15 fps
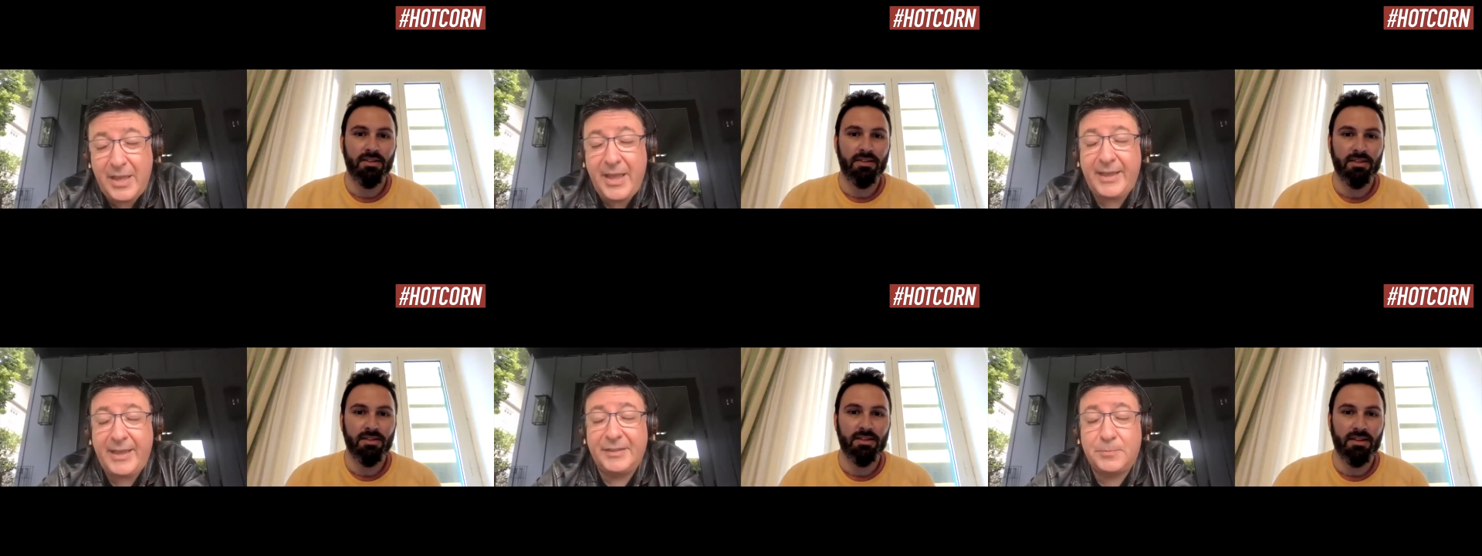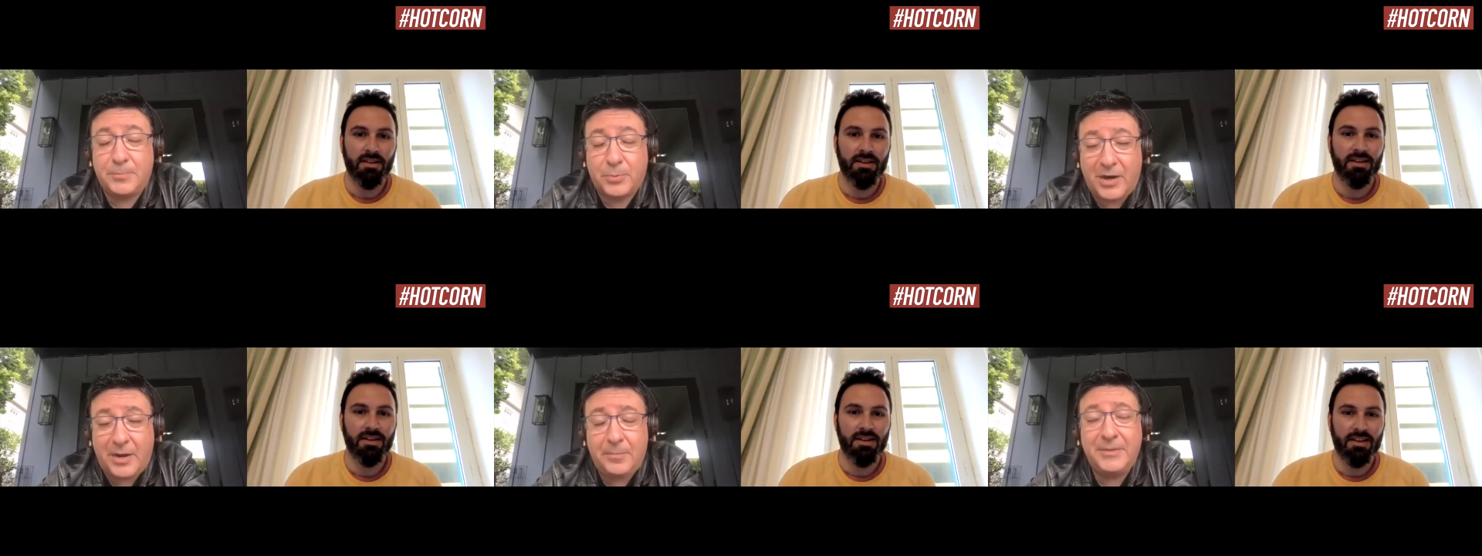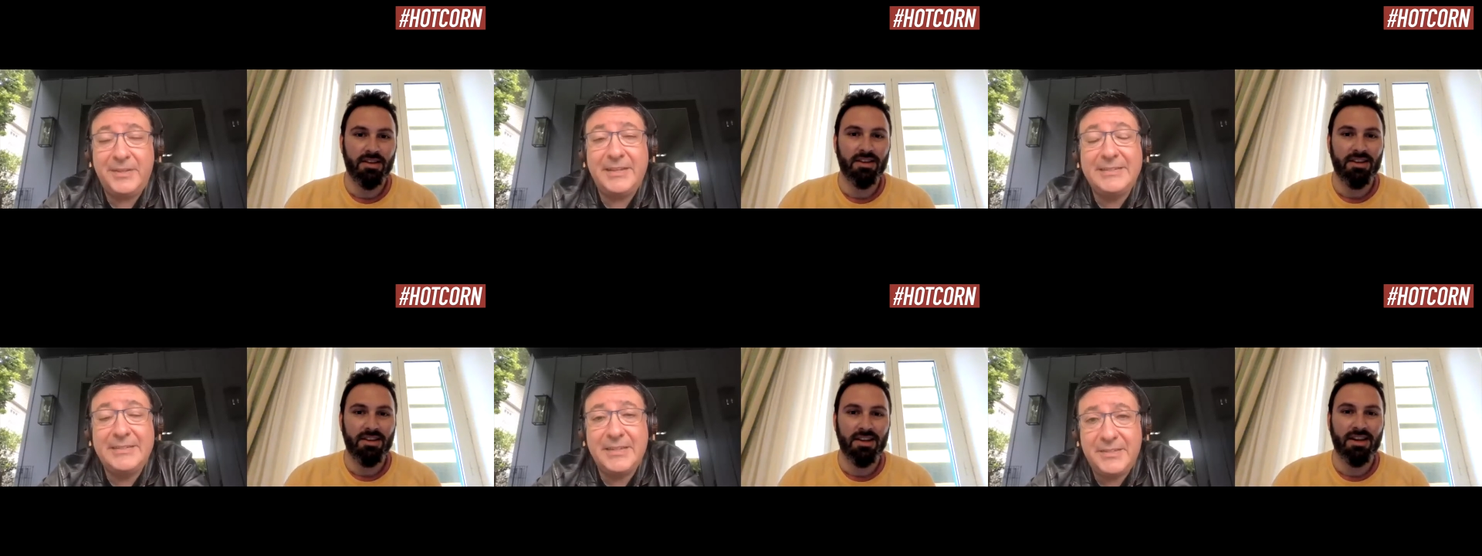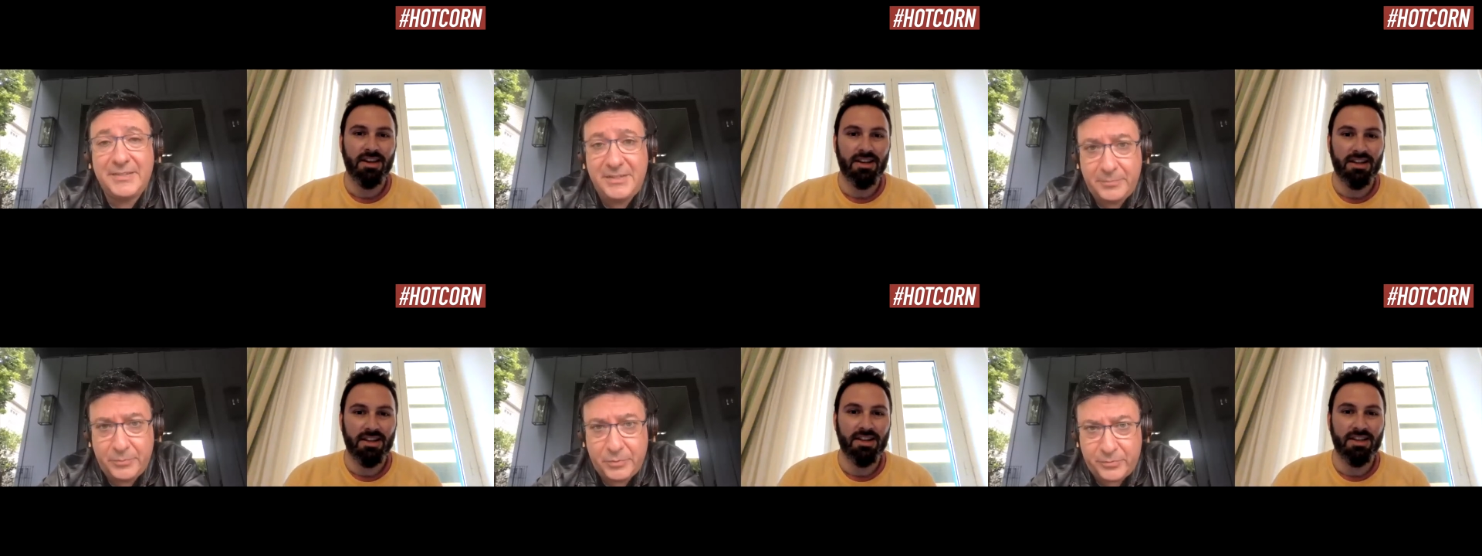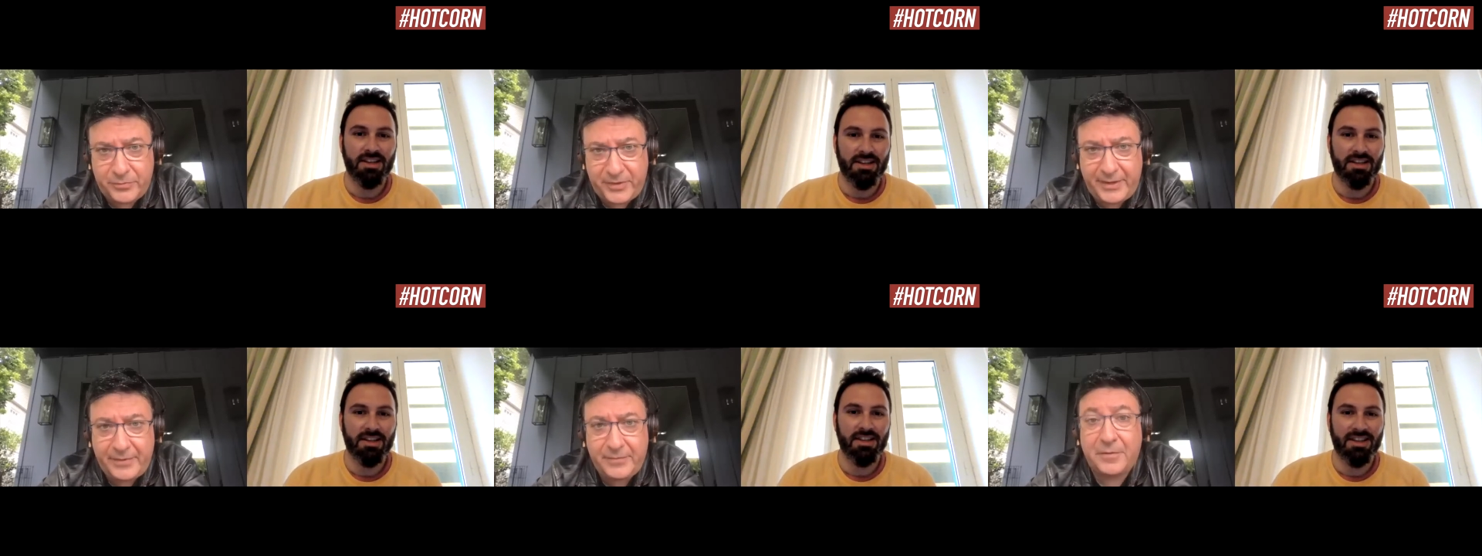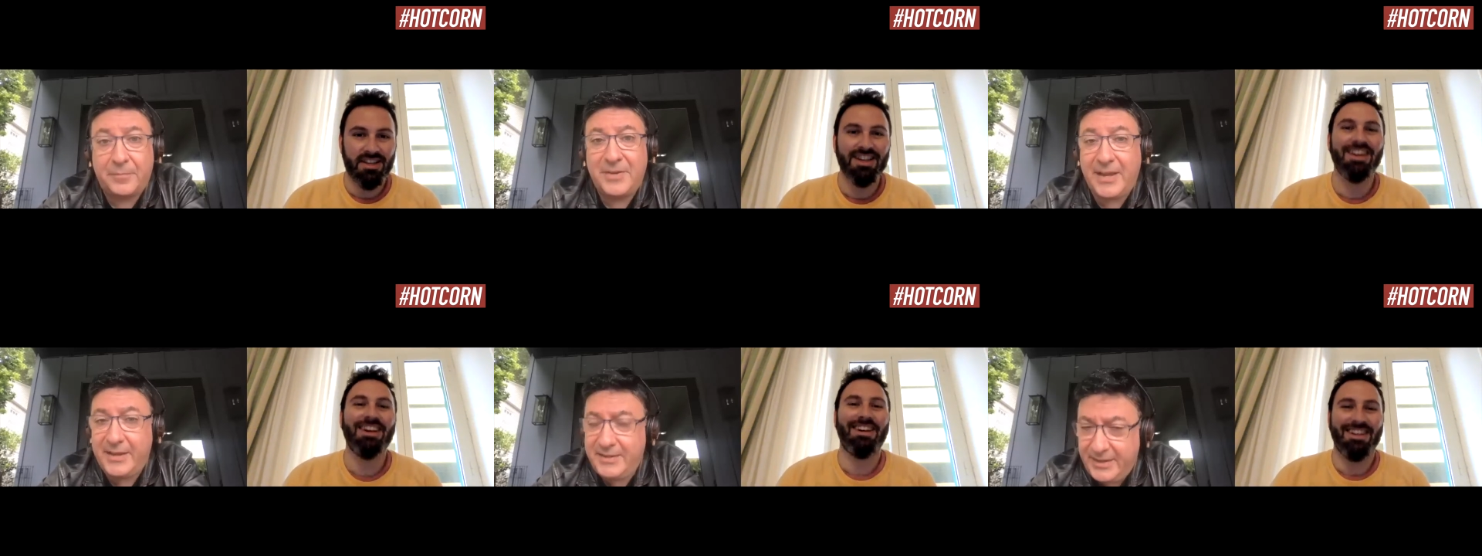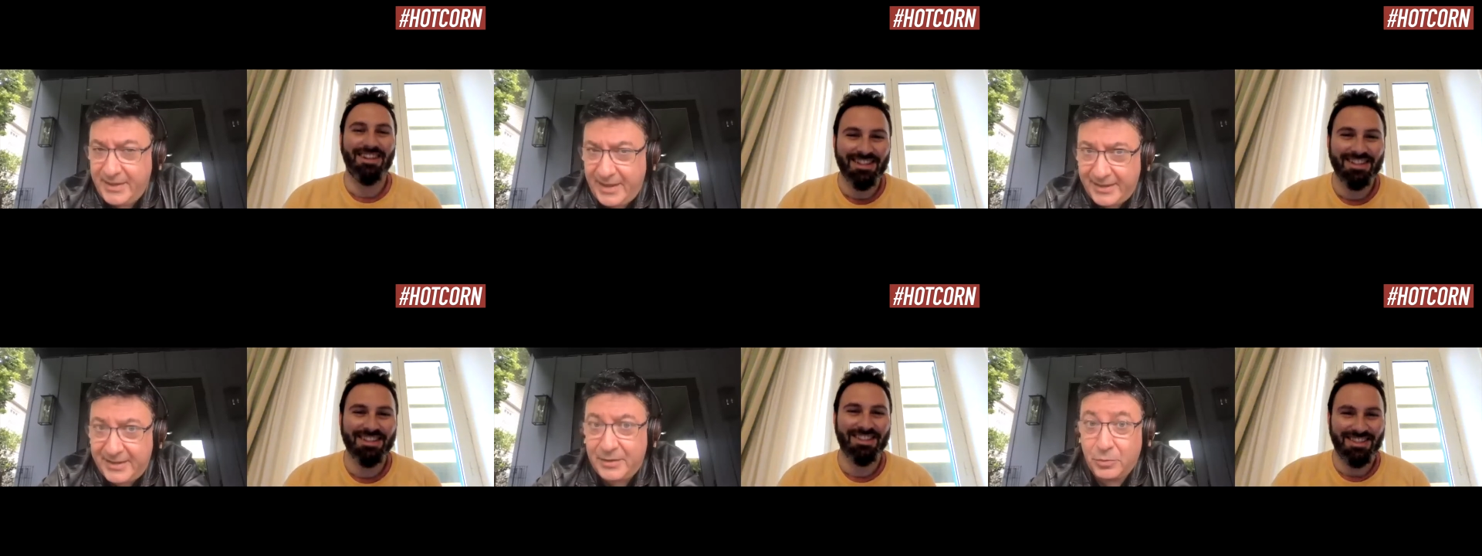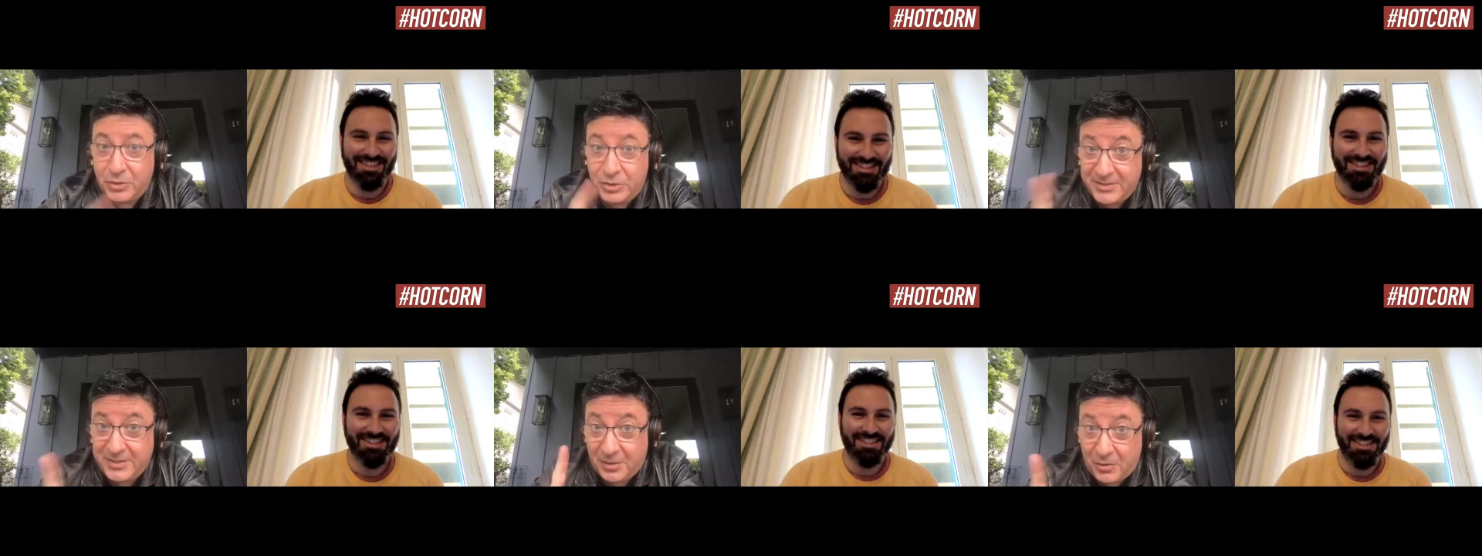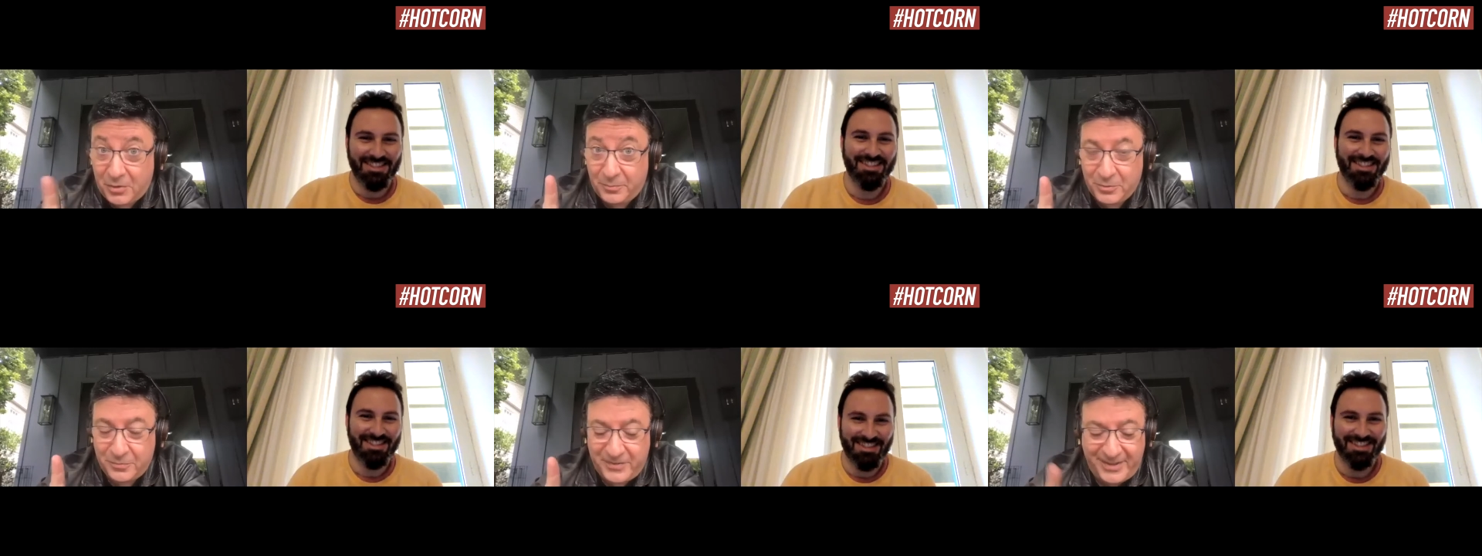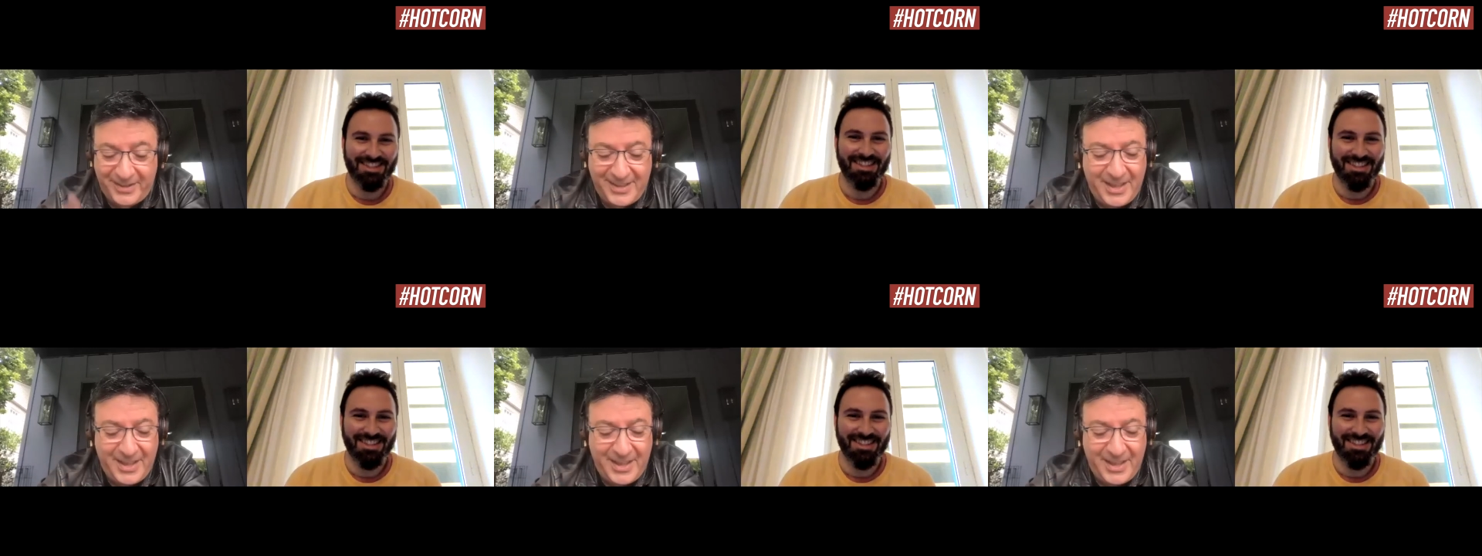Speaker 1: It's probably a Disney movie from 1980, which is a horror movie.